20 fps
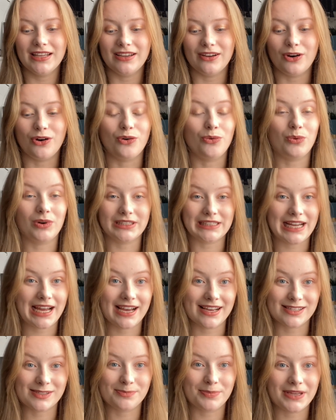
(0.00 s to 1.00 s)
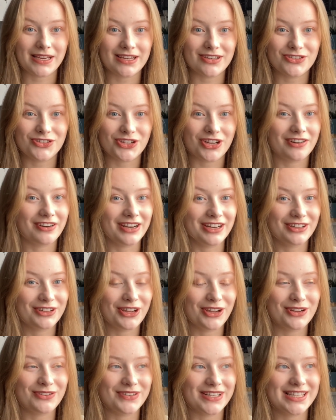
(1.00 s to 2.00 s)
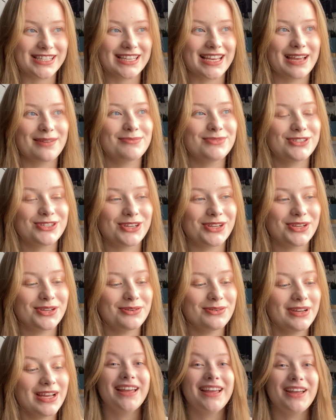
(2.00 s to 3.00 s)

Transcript: or what it has been during COVID times too,